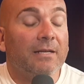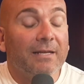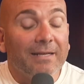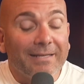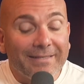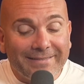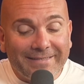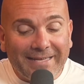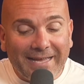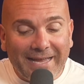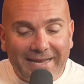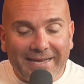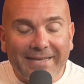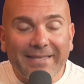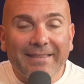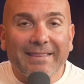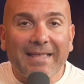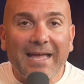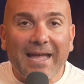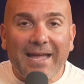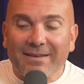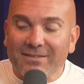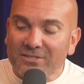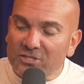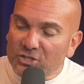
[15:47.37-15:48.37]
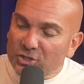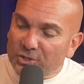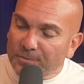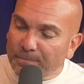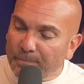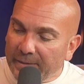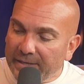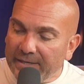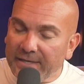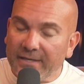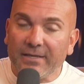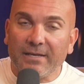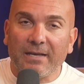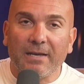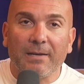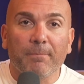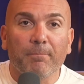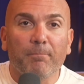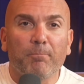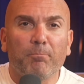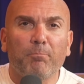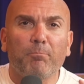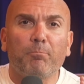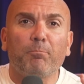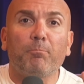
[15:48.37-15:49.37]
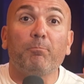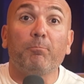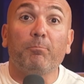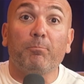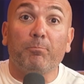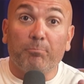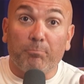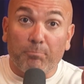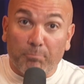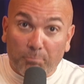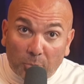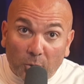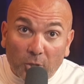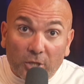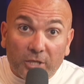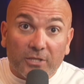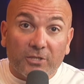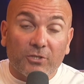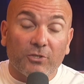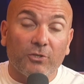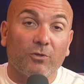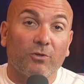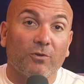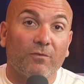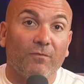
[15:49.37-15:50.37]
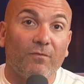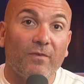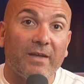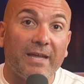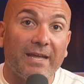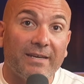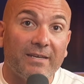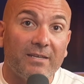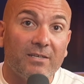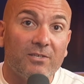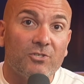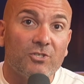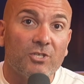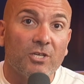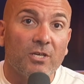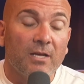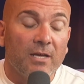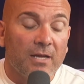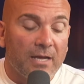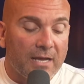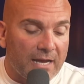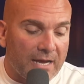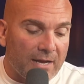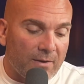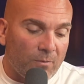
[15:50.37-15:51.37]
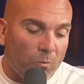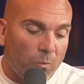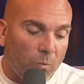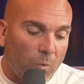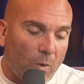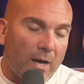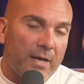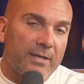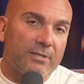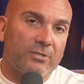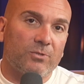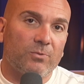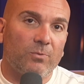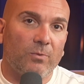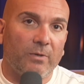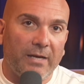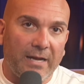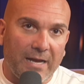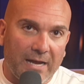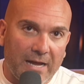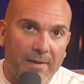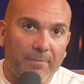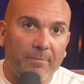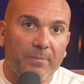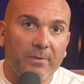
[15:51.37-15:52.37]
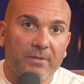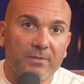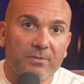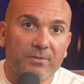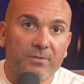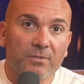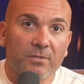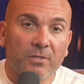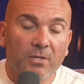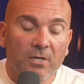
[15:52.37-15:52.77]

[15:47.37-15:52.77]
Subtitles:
Take that, spin it, and put it to your advantage and watch what happens.